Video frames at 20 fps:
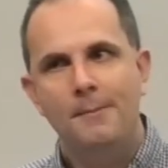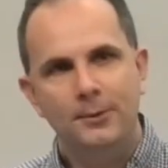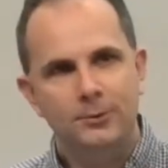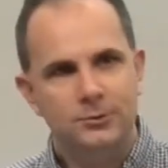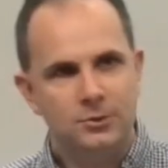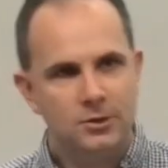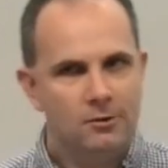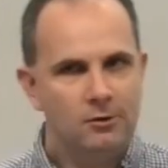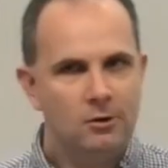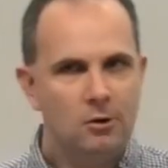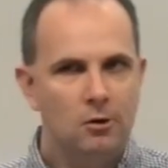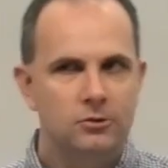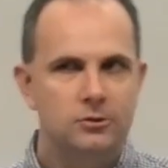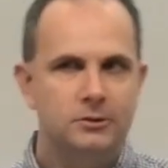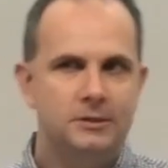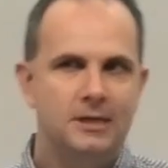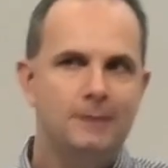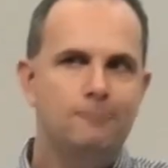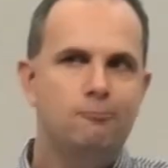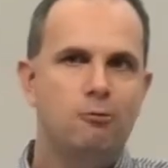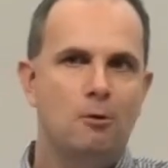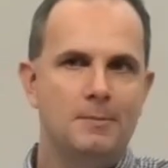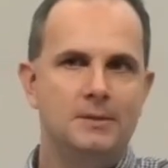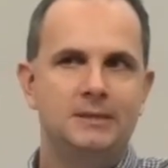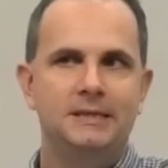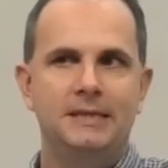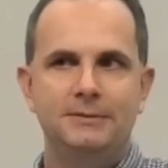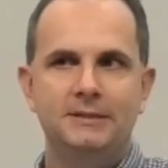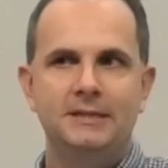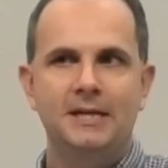Because although God did
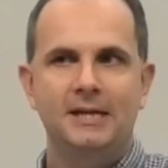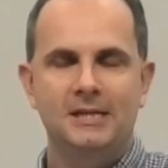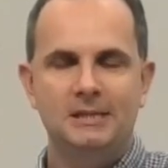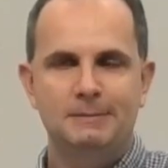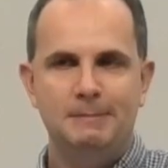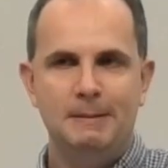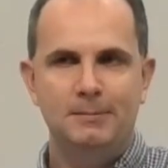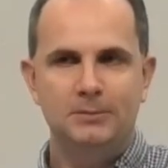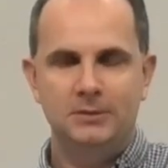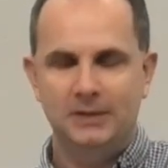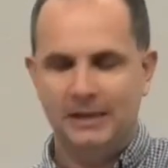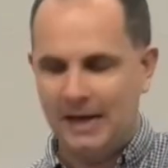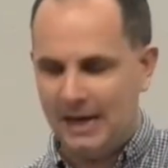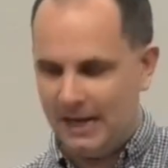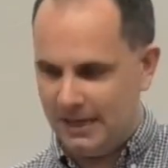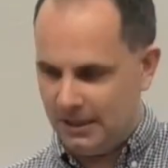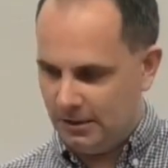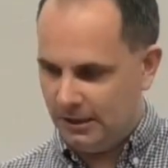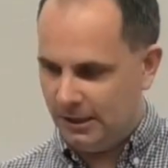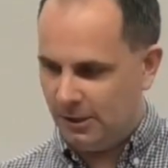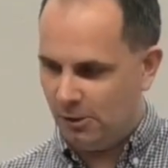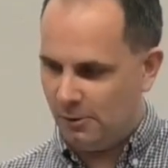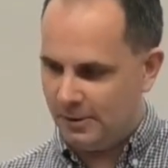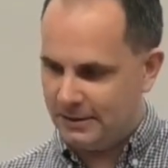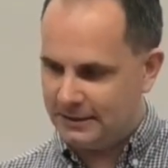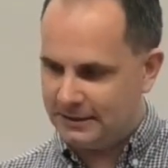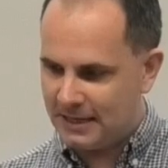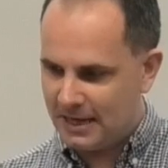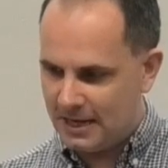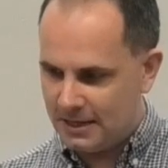promise he would take his people to Canaan, he
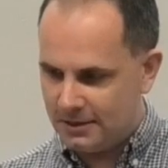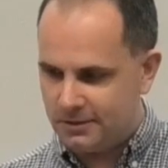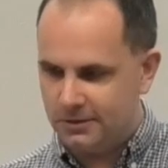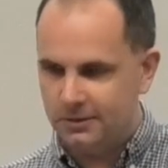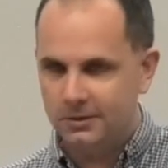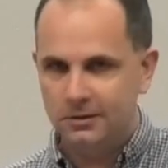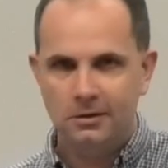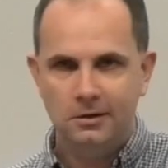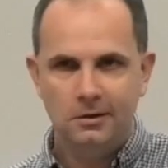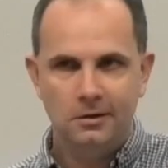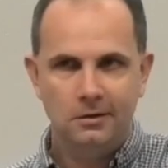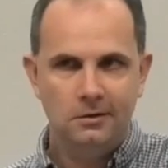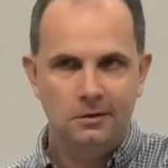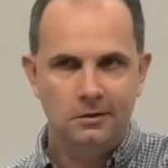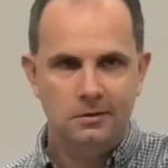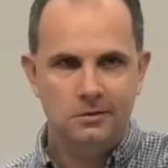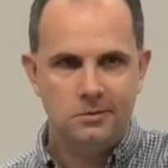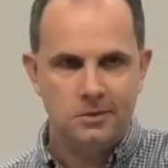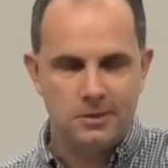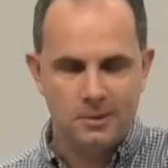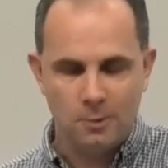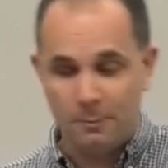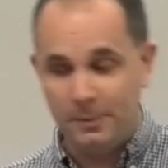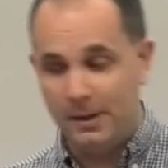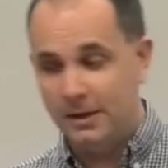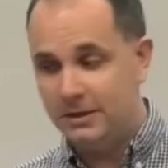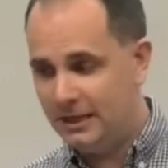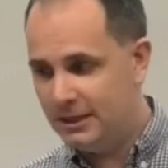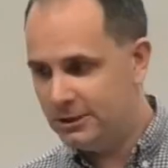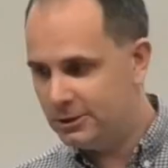always said there would
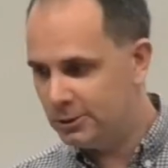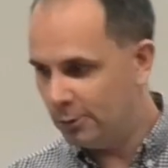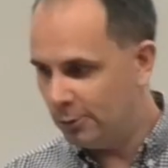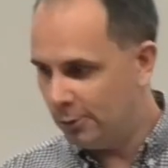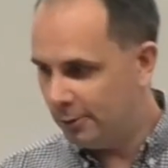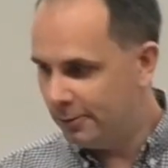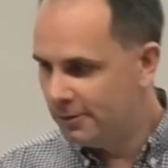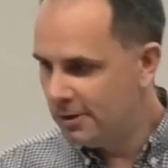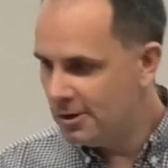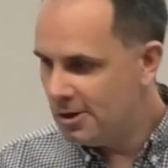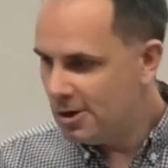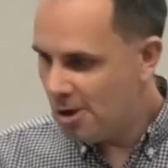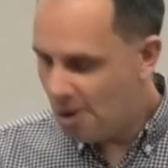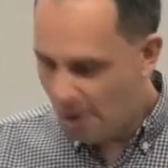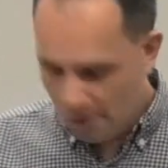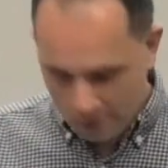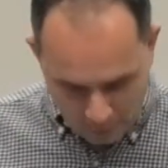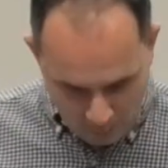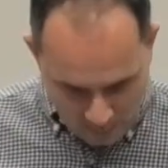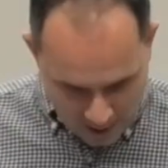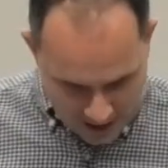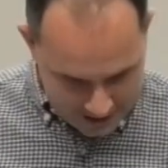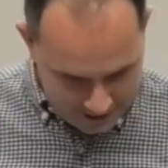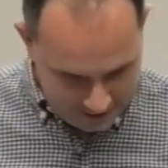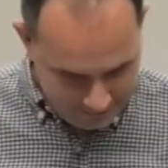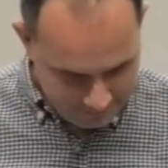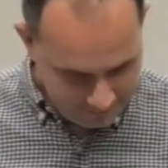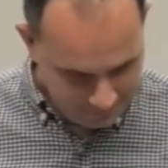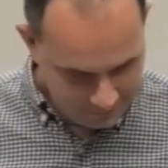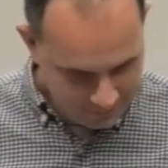be a detour on the
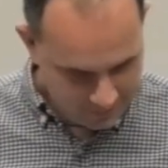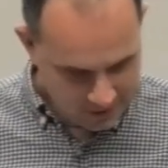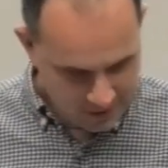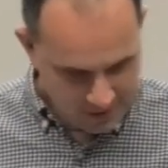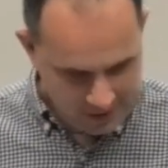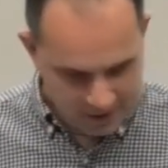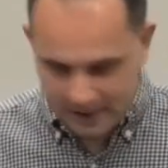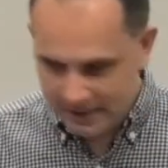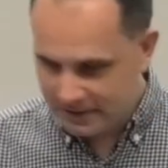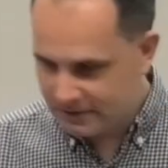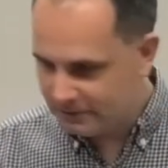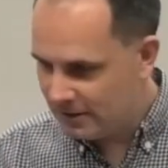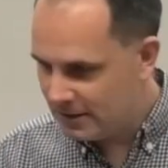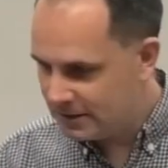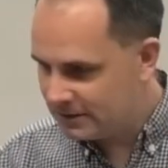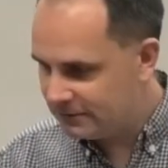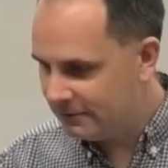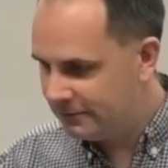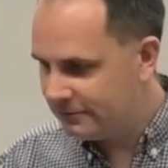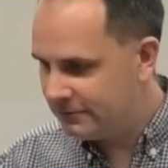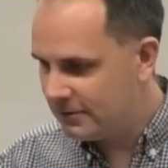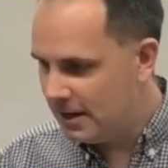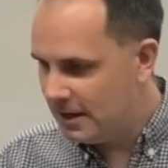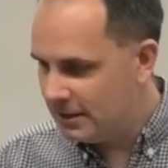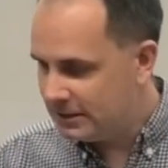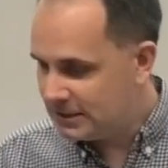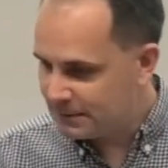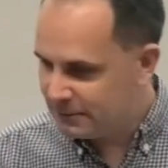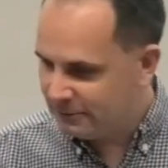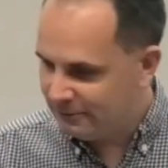way. Here's verse 15,
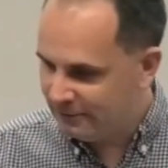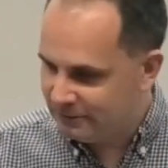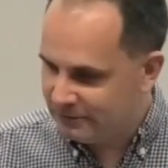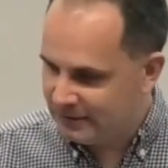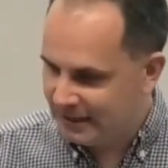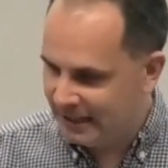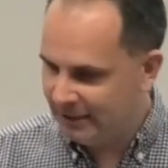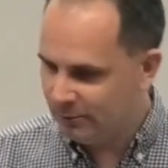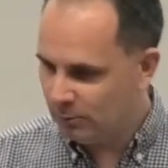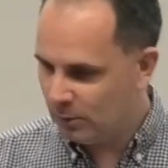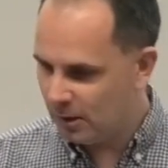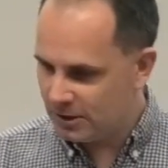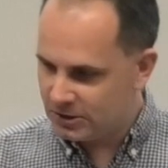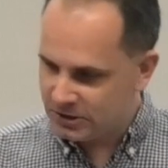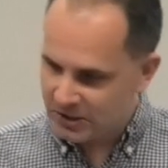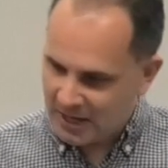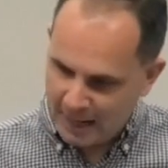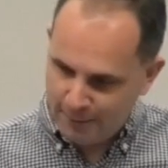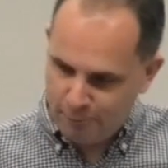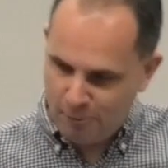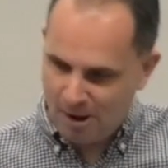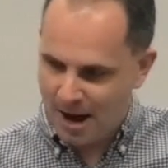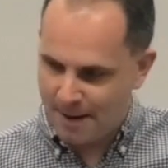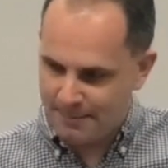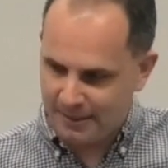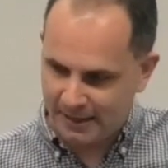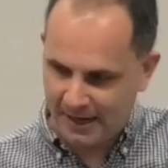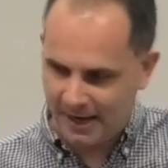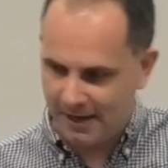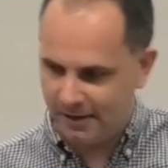chapter 15, words to
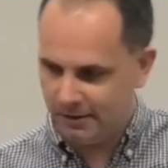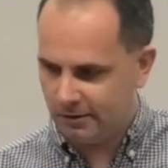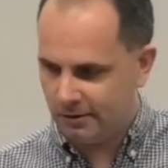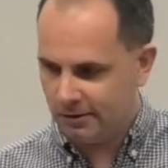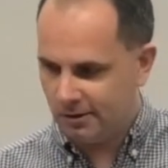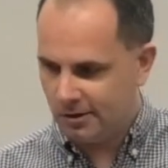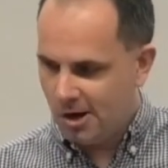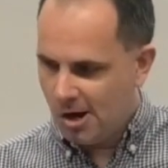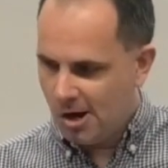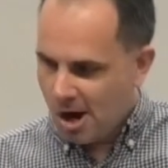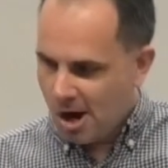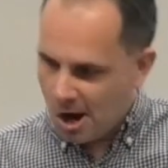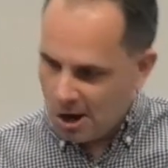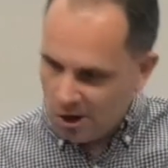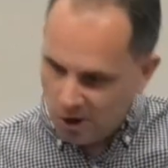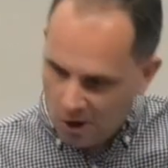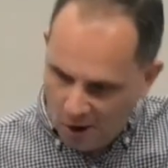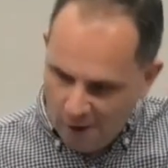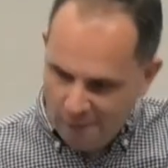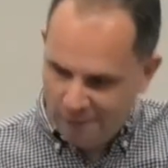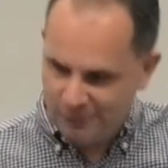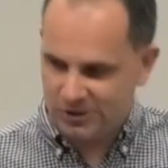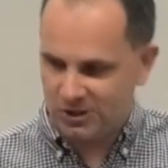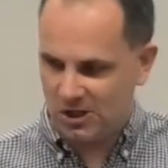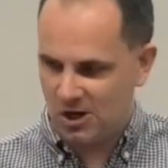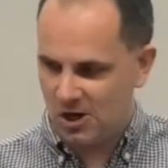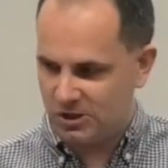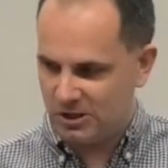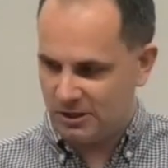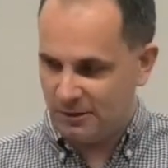Abraham again. Know for
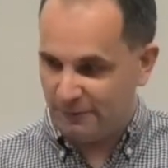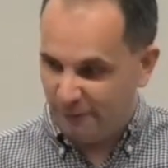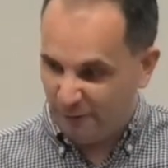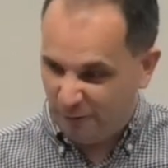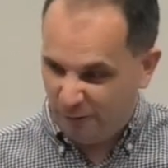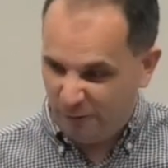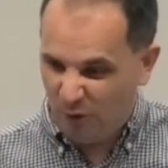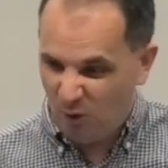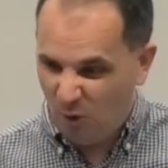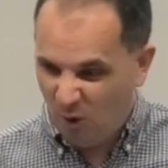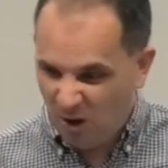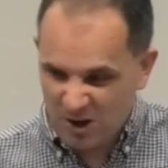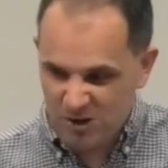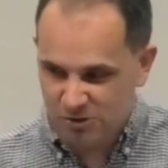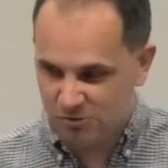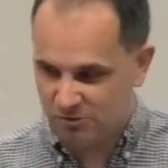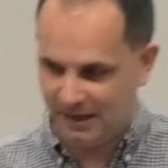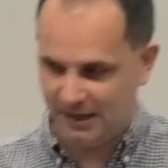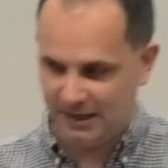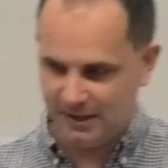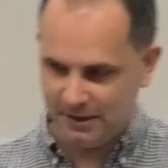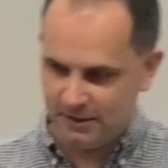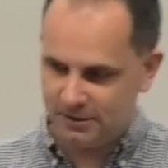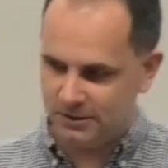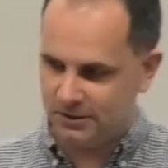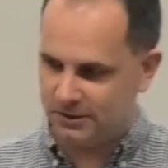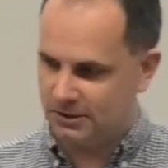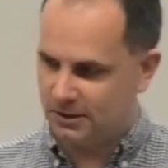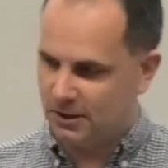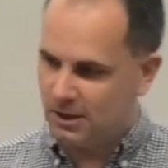certain that for 400
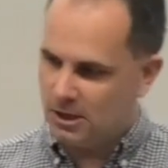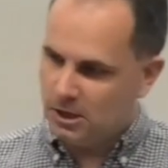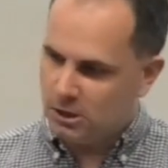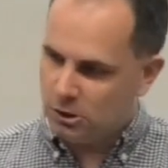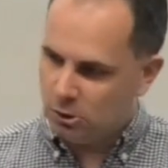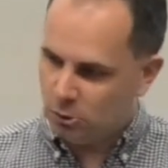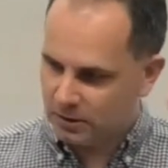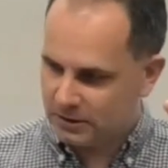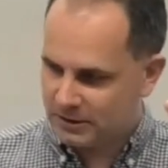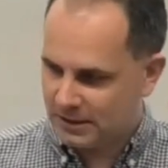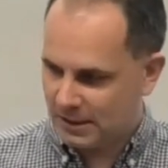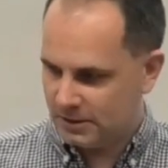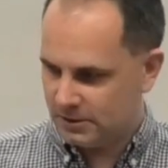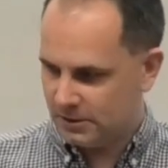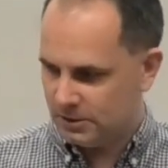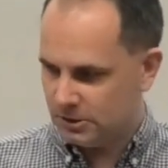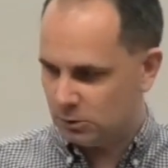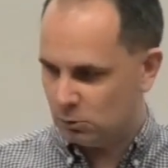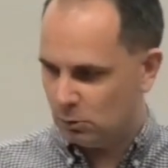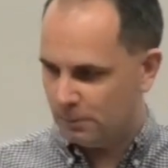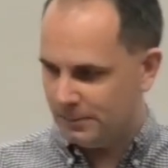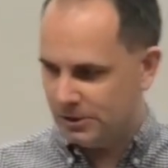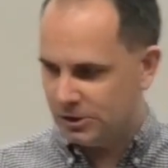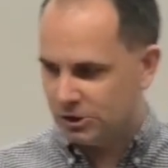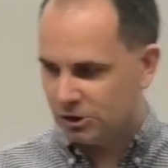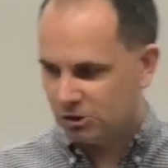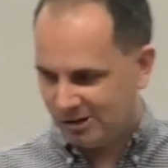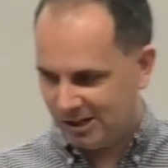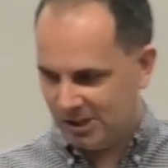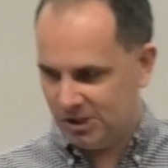years your descendants will be
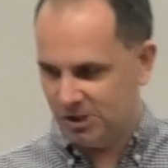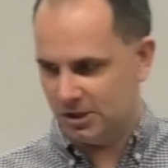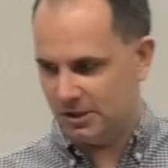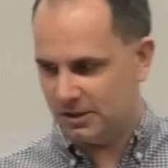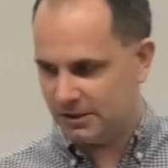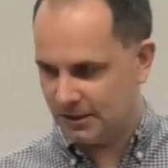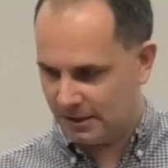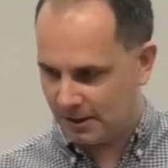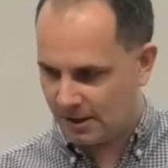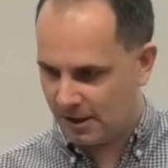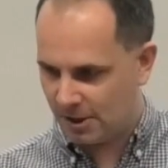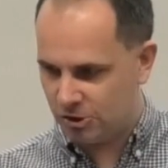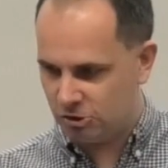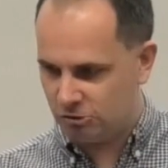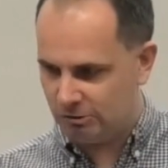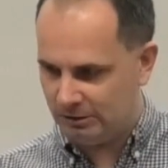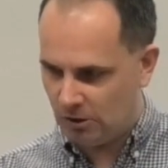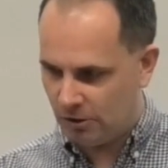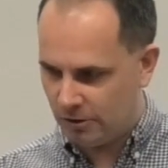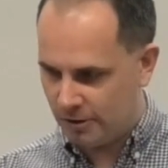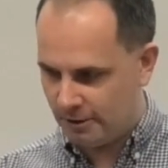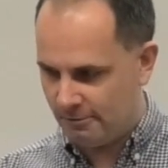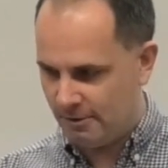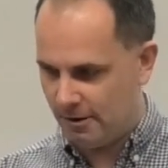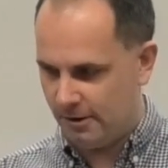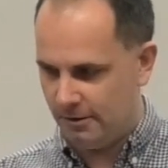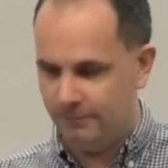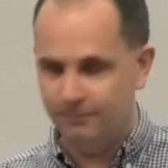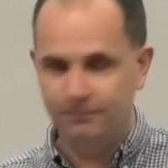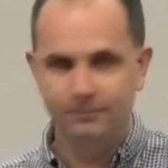strangers in a country not their
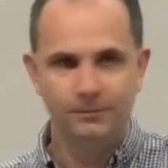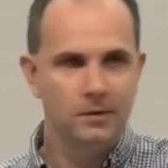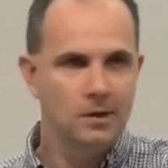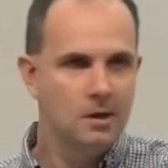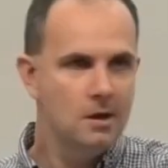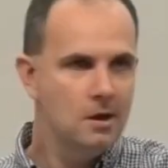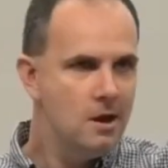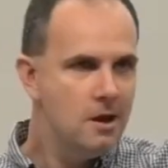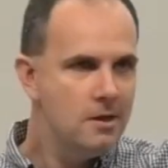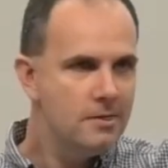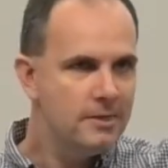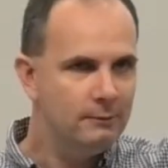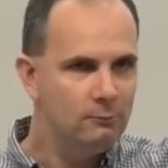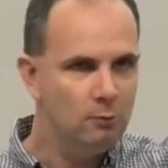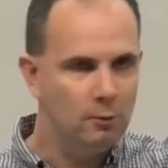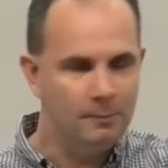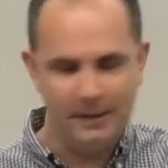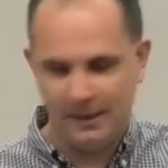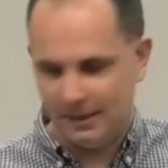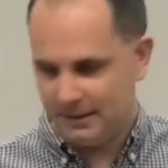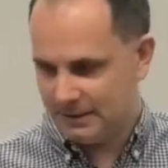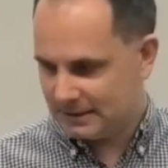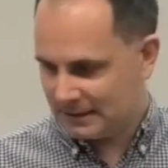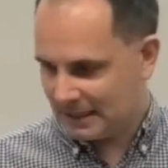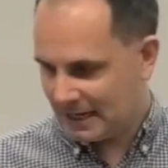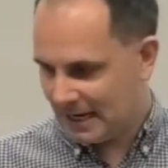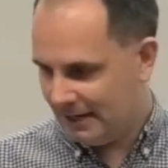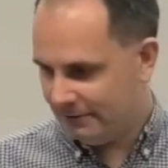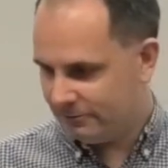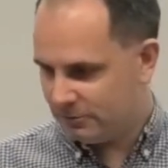own. They will be
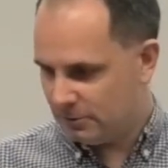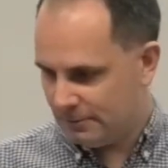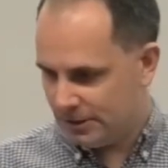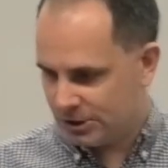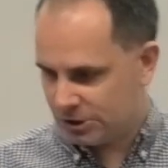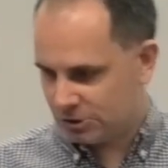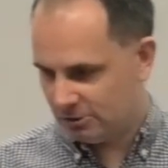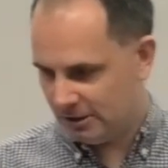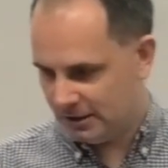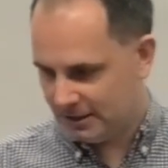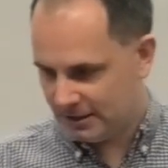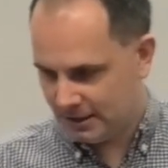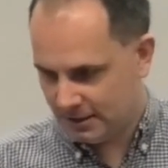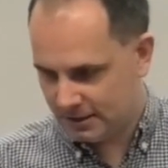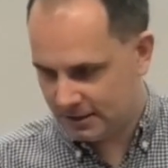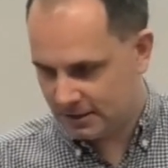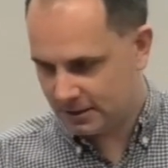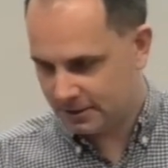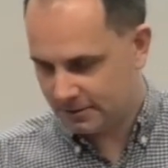enslaved and mistreated.